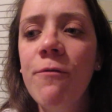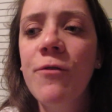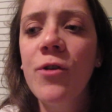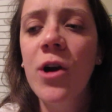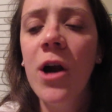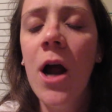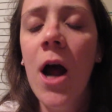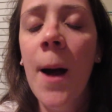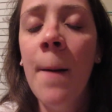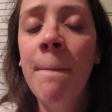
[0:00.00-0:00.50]

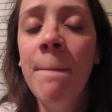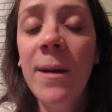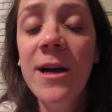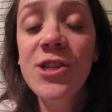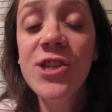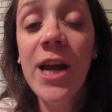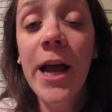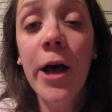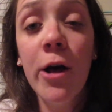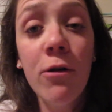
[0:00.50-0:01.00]
for a
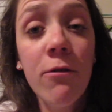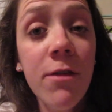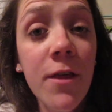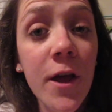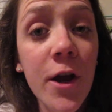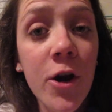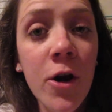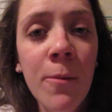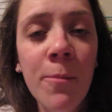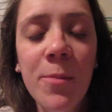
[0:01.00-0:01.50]
much
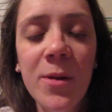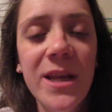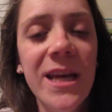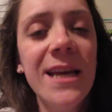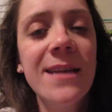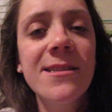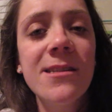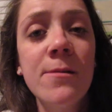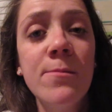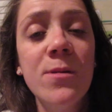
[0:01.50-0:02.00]
healthier
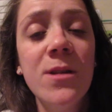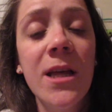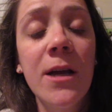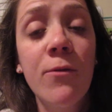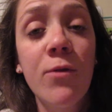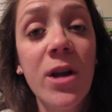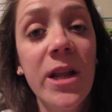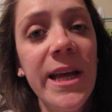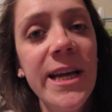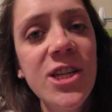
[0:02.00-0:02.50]
Blake
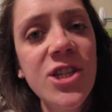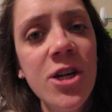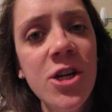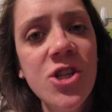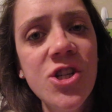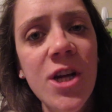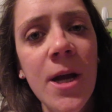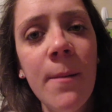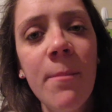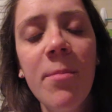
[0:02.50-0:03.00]
sibling
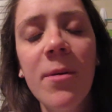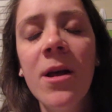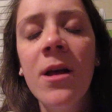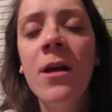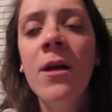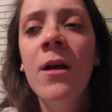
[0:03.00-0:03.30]
relationship.